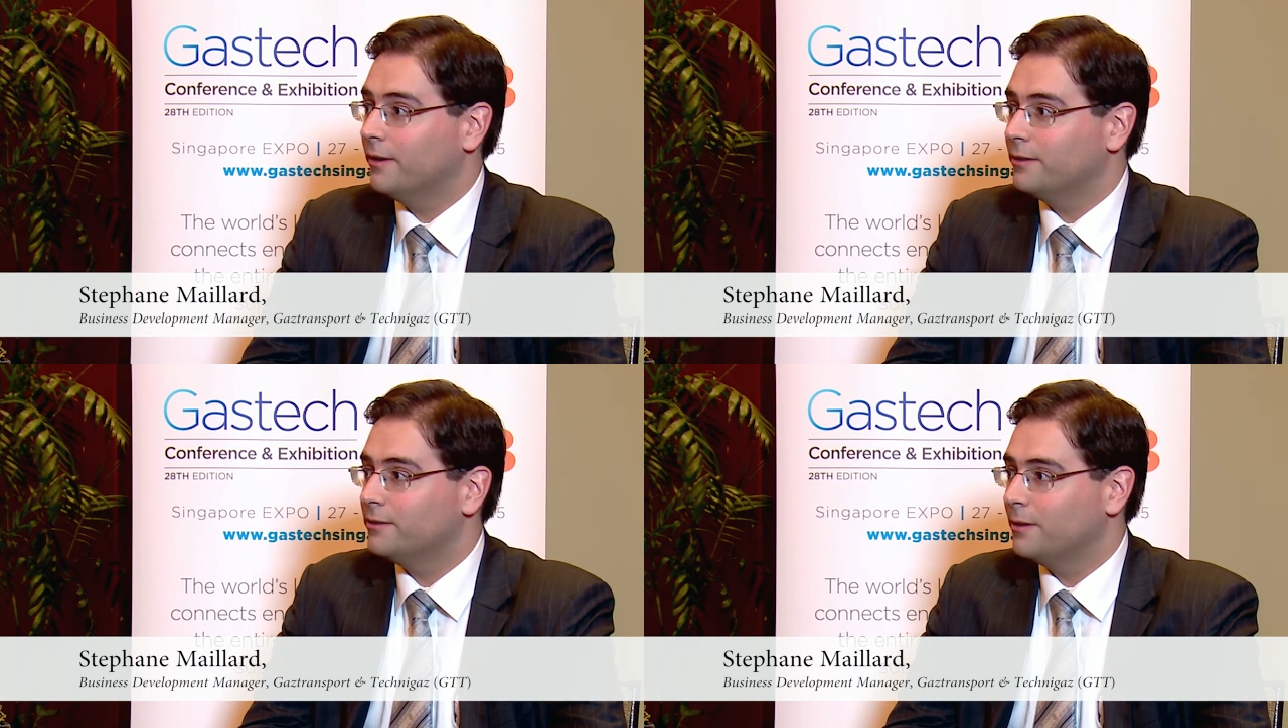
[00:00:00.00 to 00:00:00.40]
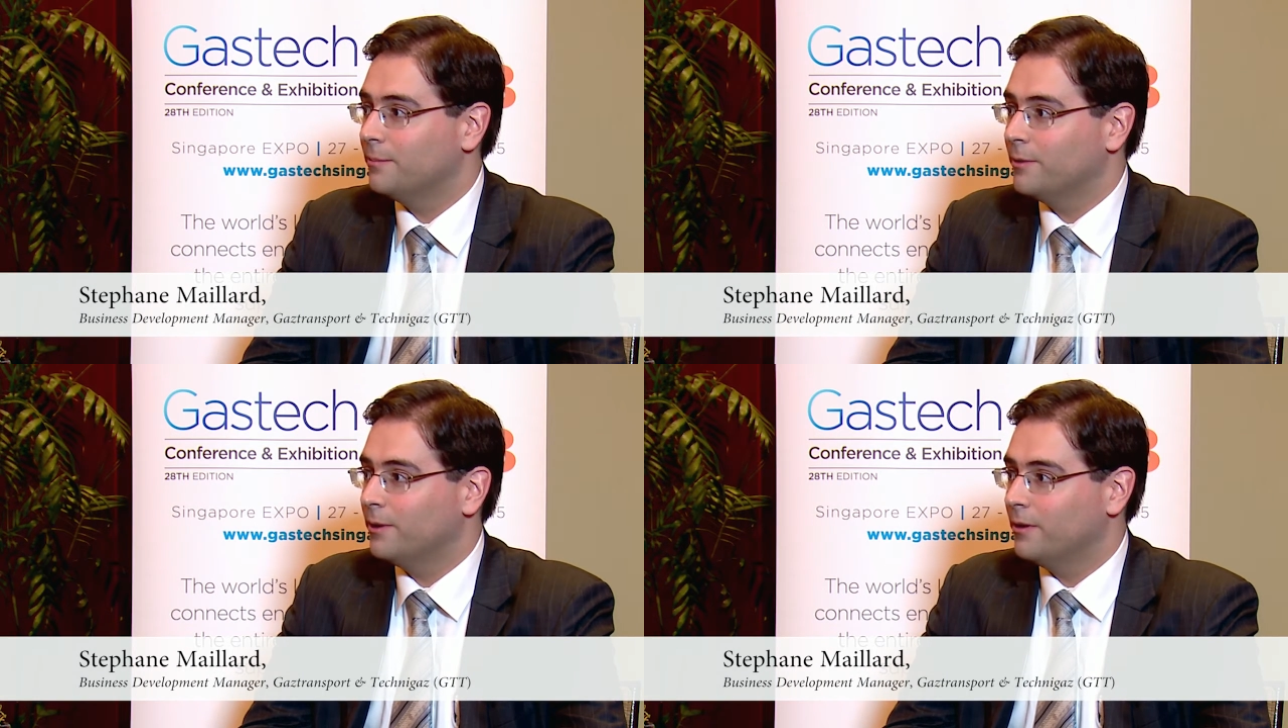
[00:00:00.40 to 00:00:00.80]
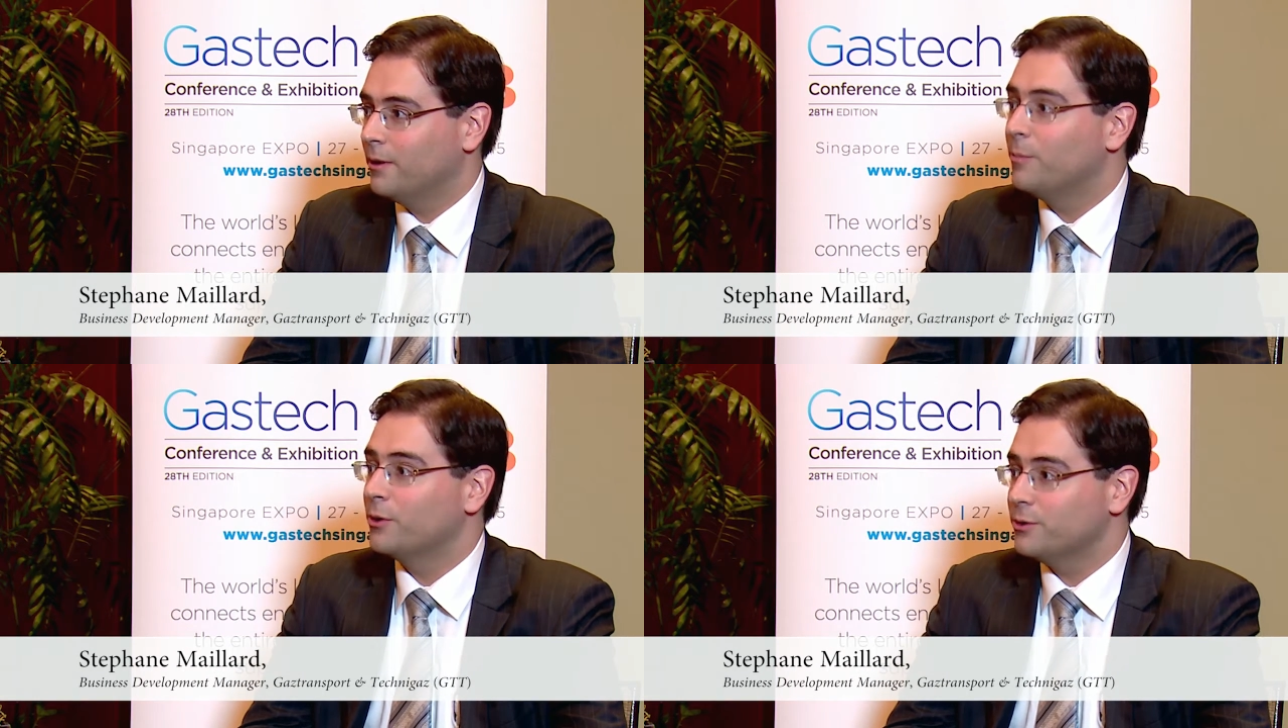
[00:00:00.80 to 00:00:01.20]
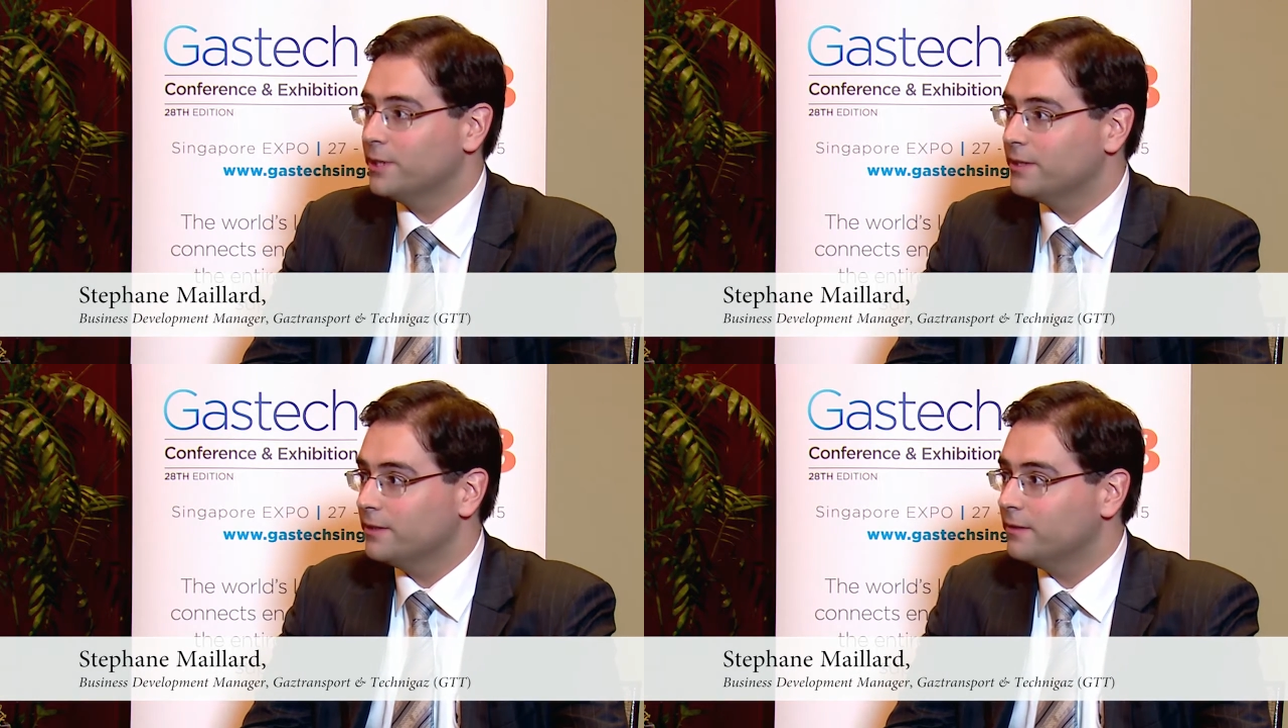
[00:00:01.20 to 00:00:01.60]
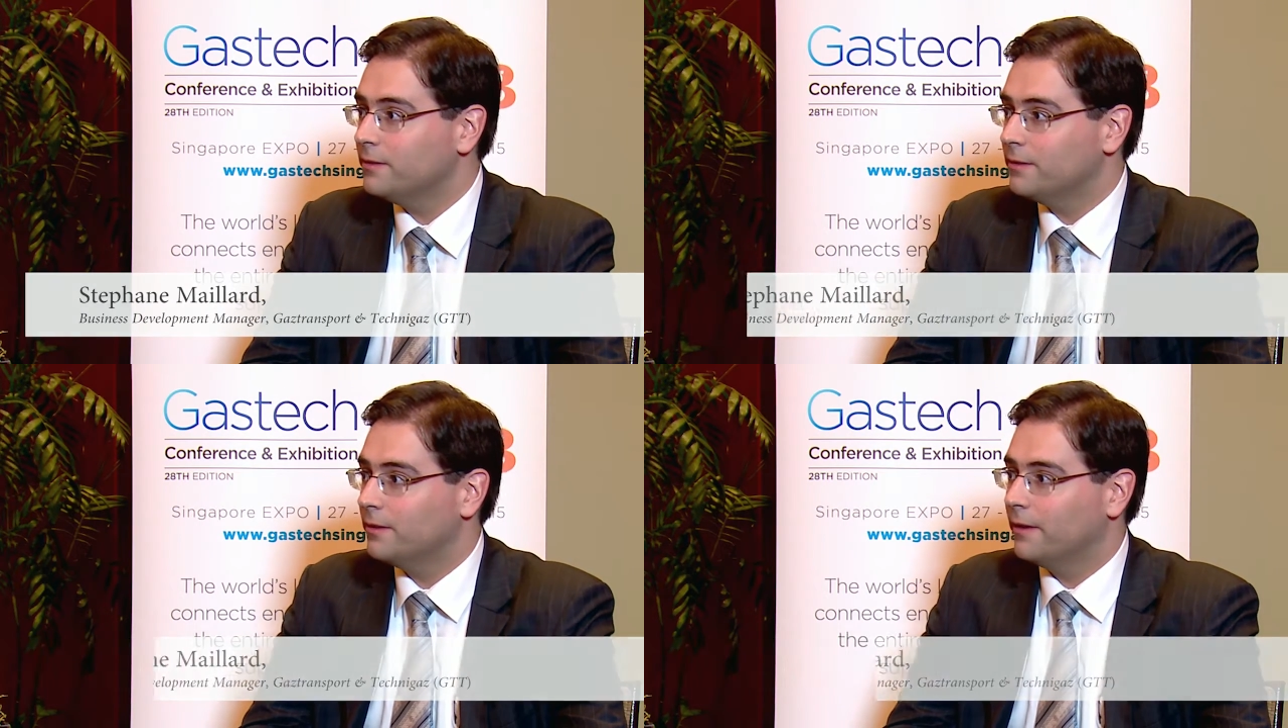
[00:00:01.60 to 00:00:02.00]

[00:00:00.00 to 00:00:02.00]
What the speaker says: some opportunities